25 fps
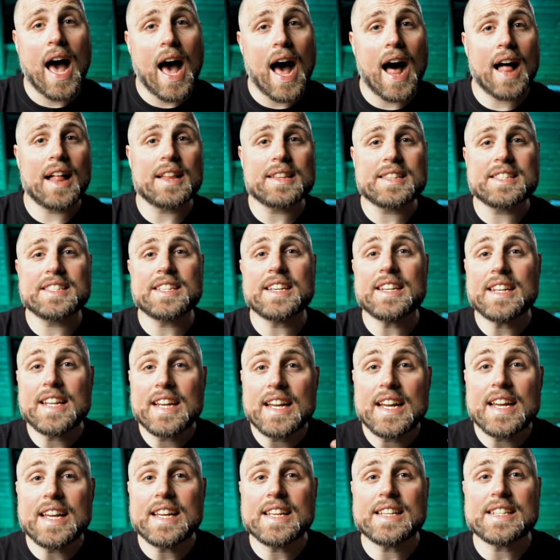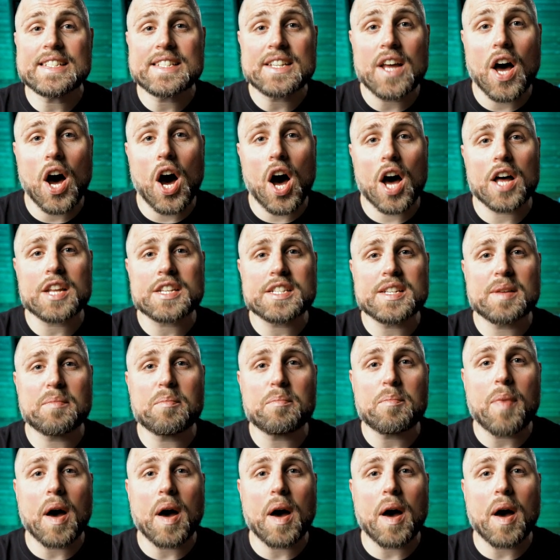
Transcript: Halcyon is awesome,